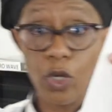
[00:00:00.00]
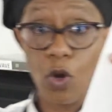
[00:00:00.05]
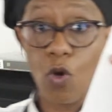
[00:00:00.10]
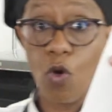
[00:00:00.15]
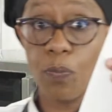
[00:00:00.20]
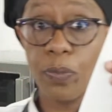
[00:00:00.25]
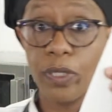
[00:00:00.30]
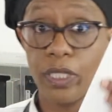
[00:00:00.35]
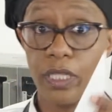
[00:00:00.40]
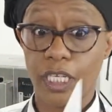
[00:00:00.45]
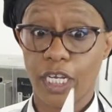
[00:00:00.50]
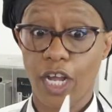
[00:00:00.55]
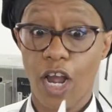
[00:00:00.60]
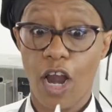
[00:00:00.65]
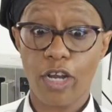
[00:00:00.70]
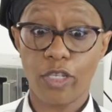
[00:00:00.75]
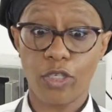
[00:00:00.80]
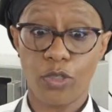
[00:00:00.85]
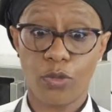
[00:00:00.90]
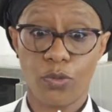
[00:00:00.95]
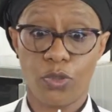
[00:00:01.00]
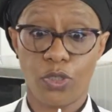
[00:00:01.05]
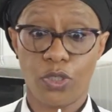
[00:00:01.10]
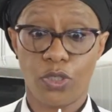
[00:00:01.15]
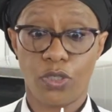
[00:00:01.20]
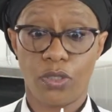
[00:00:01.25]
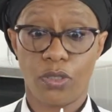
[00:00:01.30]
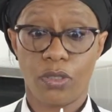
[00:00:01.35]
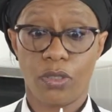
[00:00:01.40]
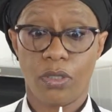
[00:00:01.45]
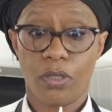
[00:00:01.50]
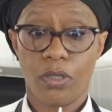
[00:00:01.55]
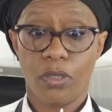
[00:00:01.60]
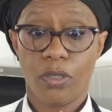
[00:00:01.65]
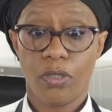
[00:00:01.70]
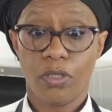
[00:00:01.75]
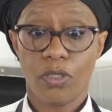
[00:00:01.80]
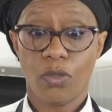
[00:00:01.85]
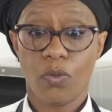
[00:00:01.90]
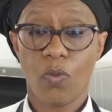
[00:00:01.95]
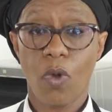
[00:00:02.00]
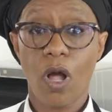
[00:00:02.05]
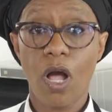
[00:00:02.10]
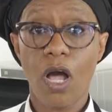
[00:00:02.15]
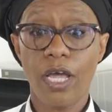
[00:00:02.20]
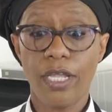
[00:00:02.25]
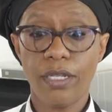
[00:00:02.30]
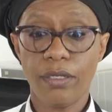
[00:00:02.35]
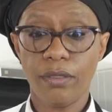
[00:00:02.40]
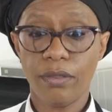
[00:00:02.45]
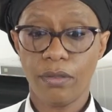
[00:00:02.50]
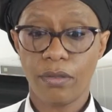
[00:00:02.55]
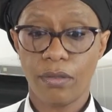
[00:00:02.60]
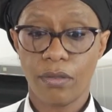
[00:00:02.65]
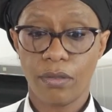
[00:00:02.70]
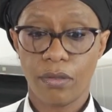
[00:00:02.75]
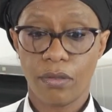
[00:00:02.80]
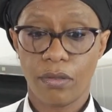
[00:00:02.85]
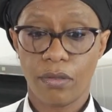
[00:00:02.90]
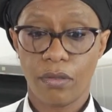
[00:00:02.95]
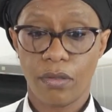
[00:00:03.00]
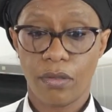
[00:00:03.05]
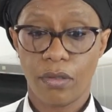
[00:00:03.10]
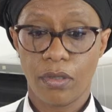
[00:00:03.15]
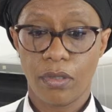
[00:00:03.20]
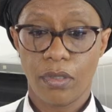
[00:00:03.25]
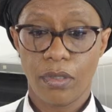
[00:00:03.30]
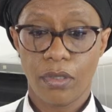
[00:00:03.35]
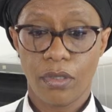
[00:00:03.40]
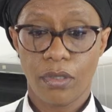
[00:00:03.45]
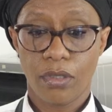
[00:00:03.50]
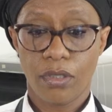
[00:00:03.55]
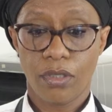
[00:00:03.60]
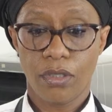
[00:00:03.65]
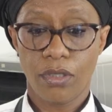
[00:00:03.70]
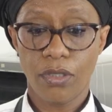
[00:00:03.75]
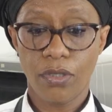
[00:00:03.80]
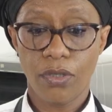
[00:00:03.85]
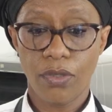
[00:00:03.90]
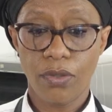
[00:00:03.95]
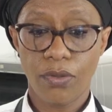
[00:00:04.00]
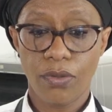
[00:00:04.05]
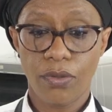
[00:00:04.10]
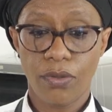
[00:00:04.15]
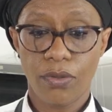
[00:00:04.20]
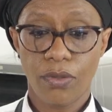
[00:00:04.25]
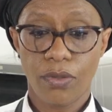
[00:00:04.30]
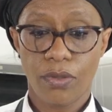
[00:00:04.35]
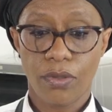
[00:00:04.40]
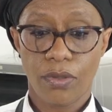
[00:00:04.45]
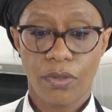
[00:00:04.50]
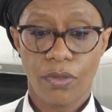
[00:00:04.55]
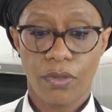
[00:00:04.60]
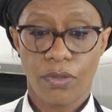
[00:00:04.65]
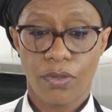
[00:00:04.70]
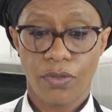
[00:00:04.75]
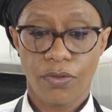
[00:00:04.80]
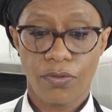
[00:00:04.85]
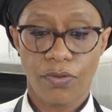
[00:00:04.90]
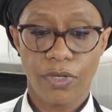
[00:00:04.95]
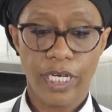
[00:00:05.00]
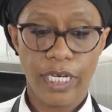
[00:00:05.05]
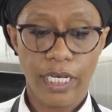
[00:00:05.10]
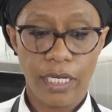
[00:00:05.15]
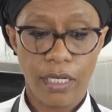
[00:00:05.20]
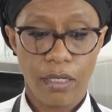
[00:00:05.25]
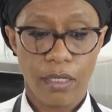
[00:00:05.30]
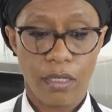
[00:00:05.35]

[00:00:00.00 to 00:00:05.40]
open the cartouche. So 1, 2, 3,